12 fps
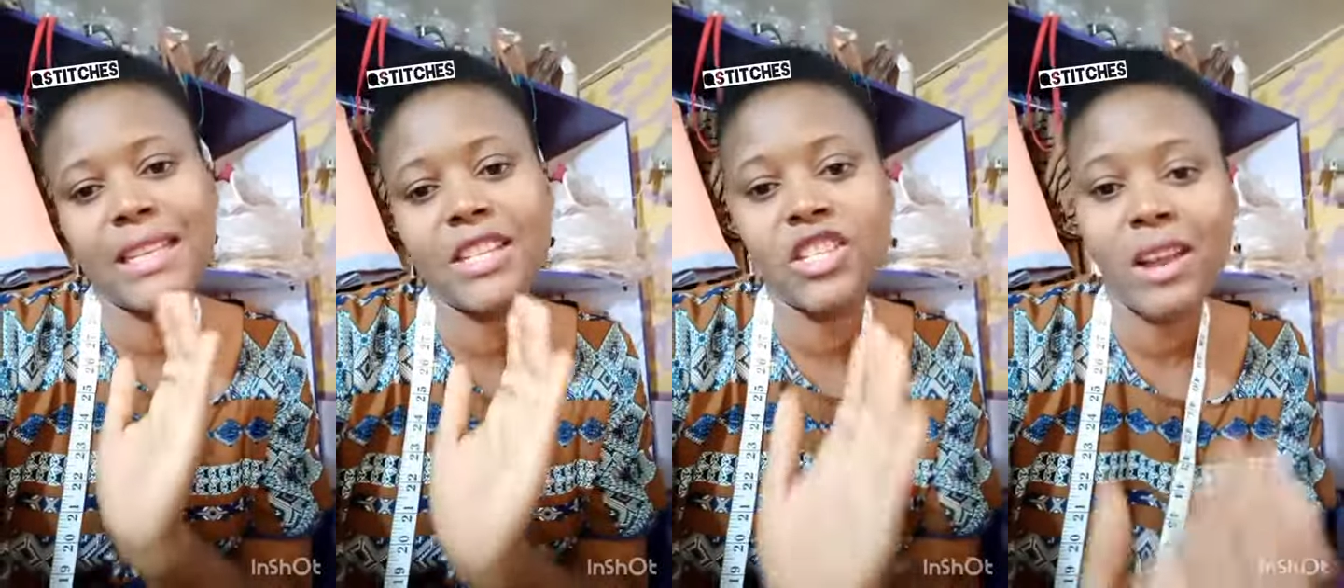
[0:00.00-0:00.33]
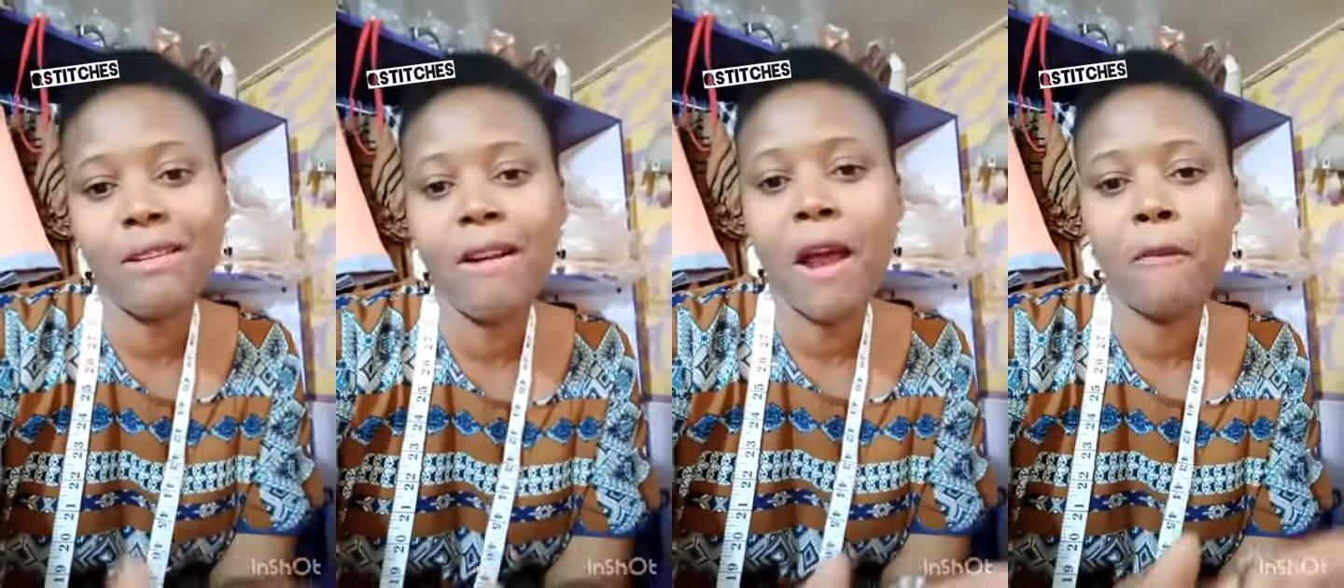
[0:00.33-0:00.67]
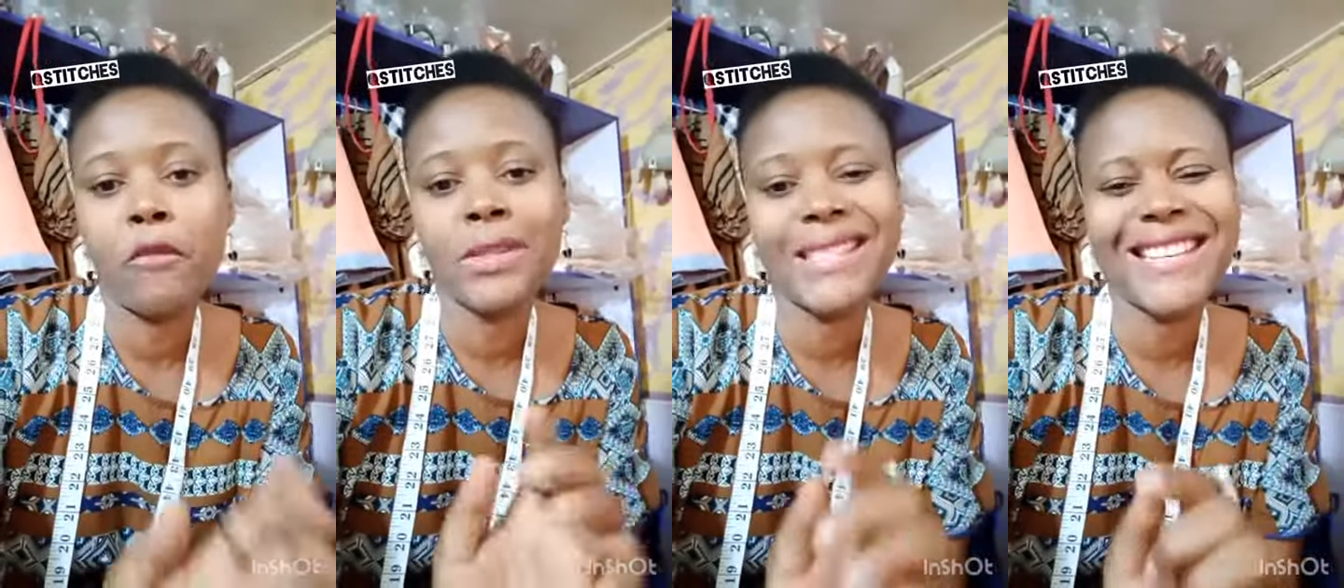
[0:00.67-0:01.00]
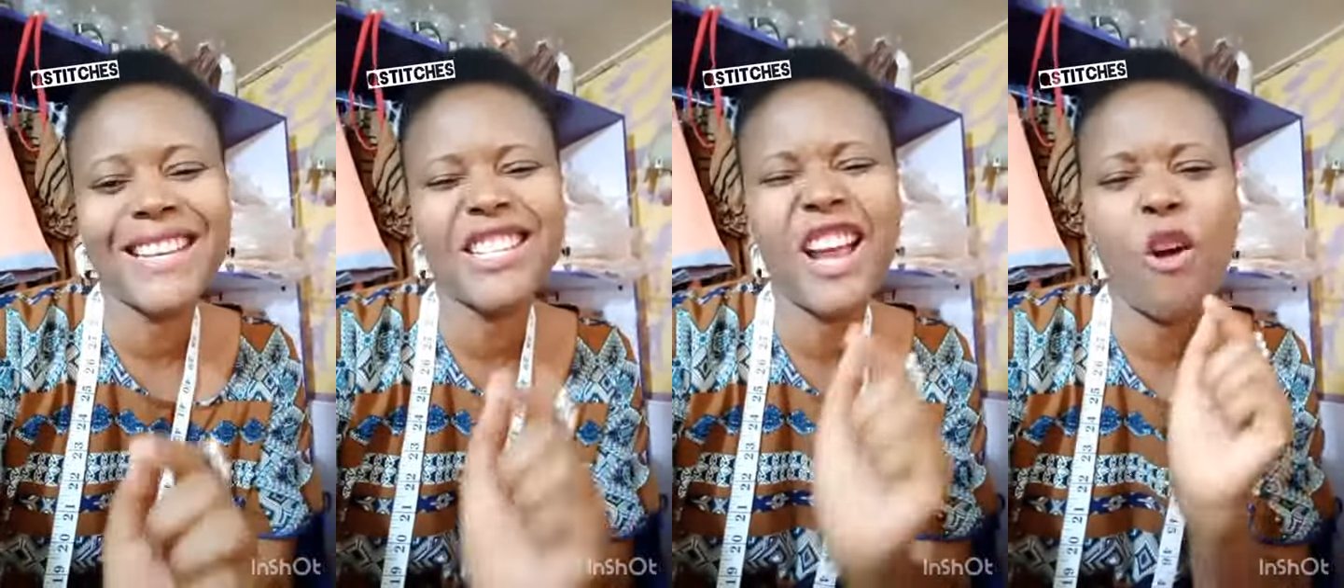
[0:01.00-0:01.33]
Instagram,
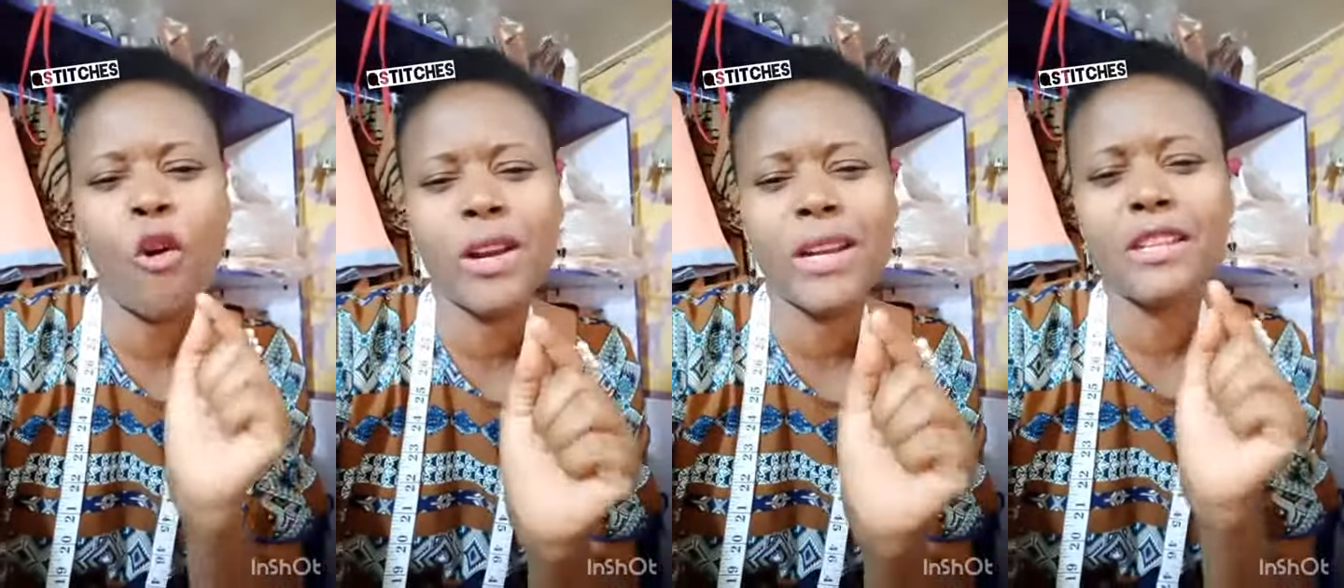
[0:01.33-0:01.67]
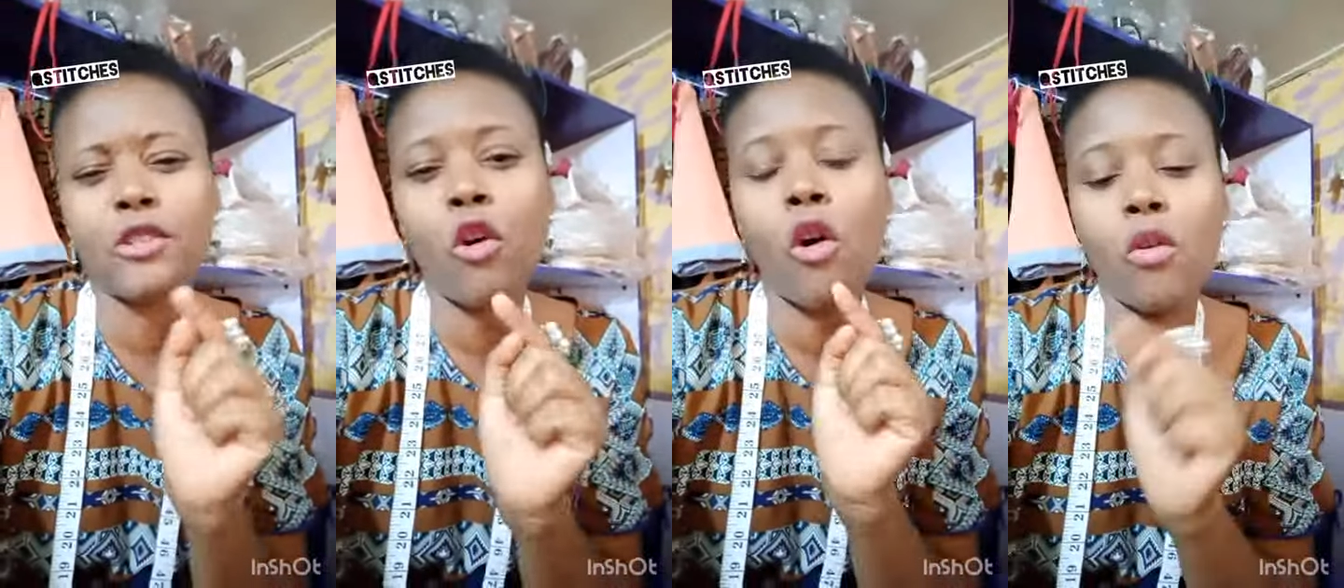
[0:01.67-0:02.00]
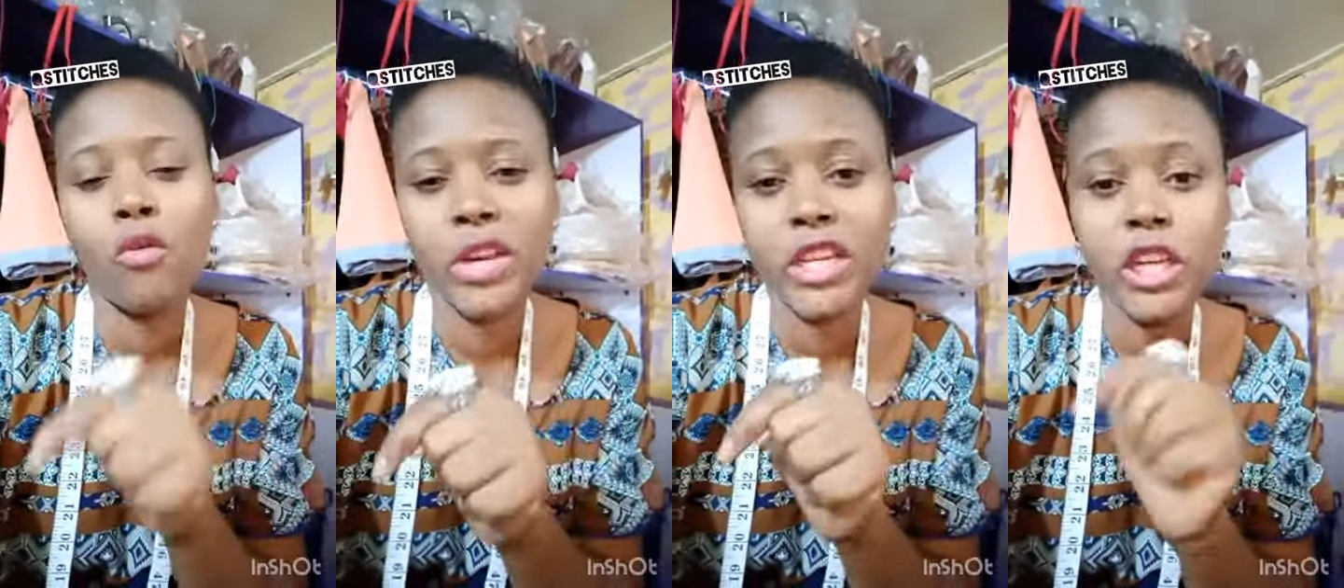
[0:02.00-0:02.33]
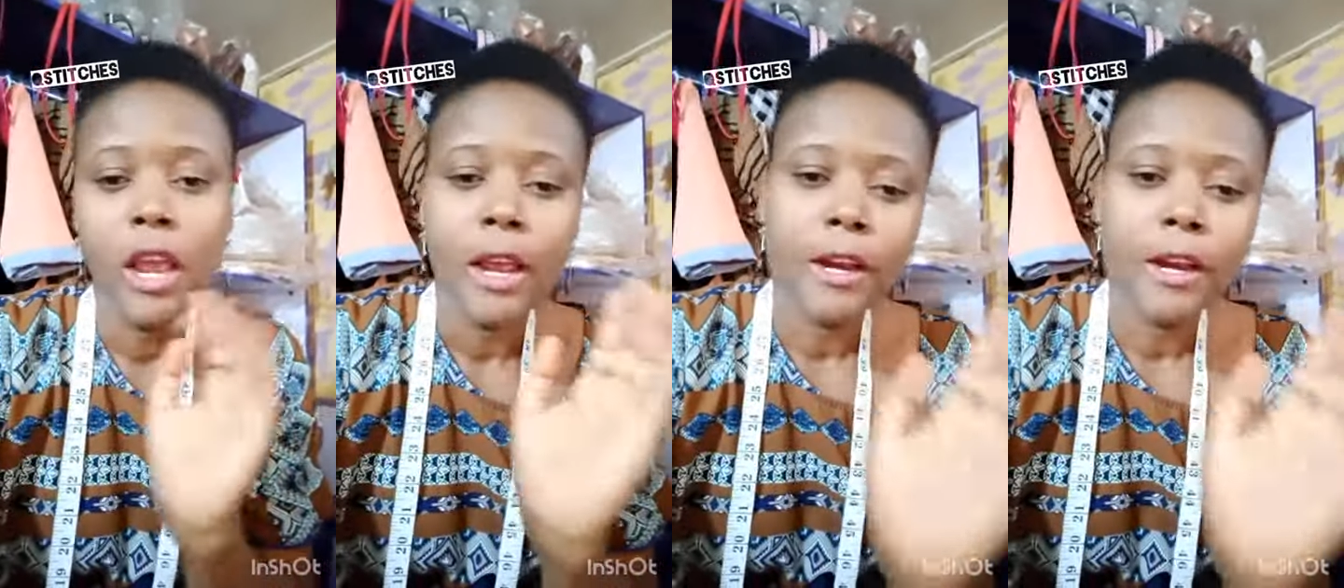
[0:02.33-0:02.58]
Quintessential_reach.